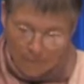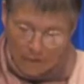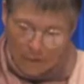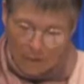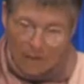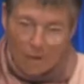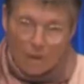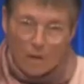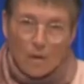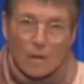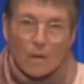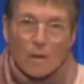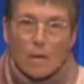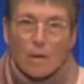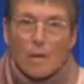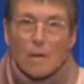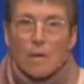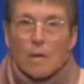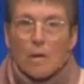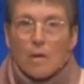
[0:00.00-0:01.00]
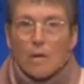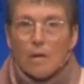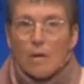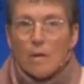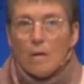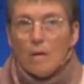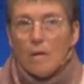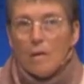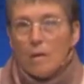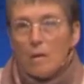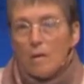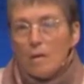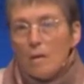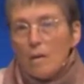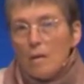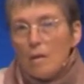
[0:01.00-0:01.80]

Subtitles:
(no one is talking)